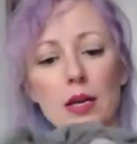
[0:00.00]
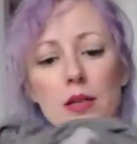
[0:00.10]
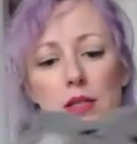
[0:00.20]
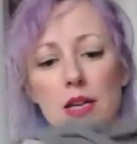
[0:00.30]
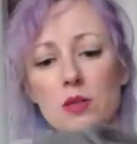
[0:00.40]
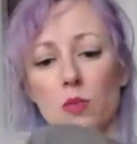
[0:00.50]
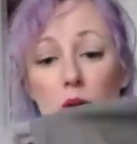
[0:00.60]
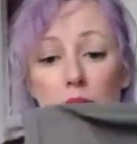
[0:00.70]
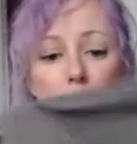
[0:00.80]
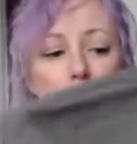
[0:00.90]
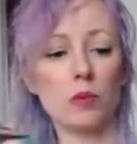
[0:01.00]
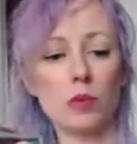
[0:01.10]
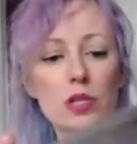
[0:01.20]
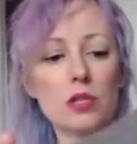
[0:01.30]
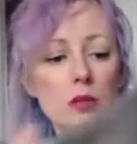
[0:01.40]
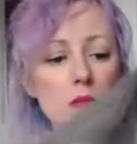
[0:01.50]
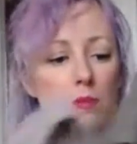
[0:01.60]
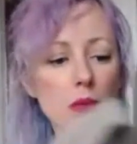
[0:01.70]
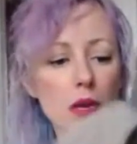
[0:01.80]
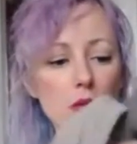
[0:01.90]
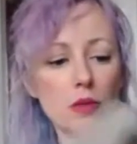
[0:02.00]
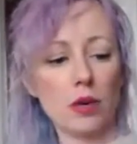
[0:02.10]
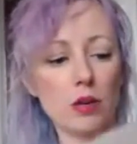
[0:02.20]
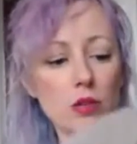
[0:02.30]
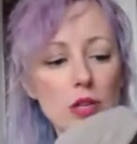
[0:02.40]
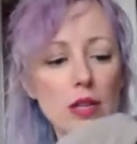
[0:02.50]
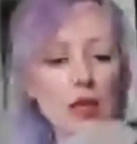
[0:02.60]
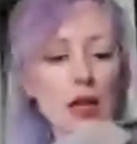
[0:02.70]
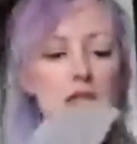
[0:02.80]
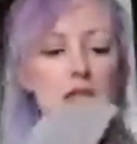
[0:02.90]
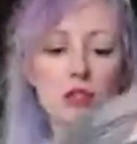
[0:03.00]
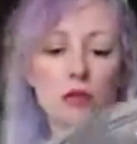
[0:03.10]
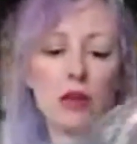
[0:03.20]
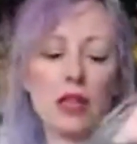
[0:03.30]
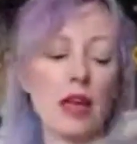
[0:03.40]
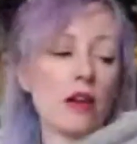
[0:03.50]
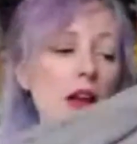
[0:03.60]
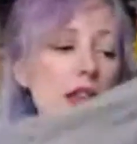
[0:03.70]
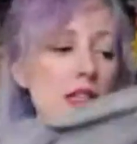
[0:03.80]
Size 1, which is some, I don't understand that. And size 3. They are not